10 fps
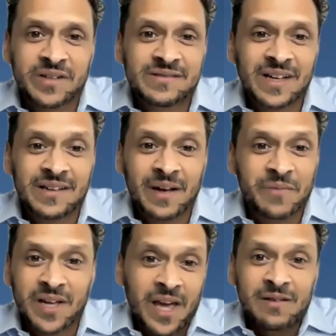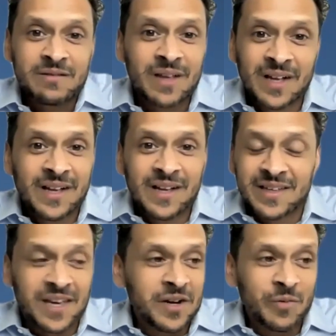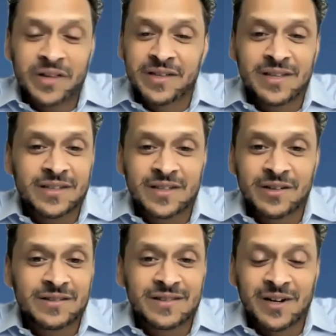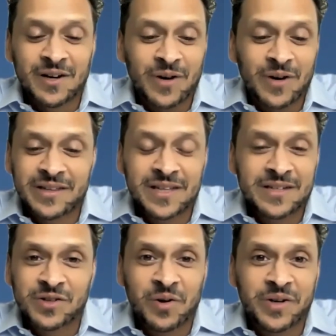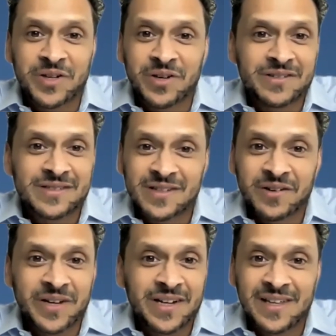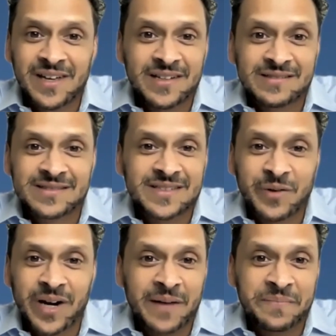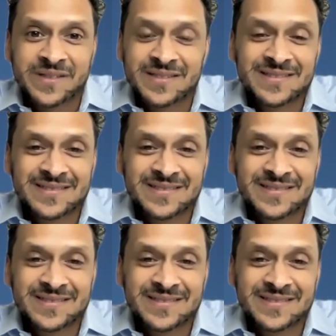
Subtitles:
it. I'm like, hey, get it while the good, while the things are going good, and go ahead and get it and see what happens.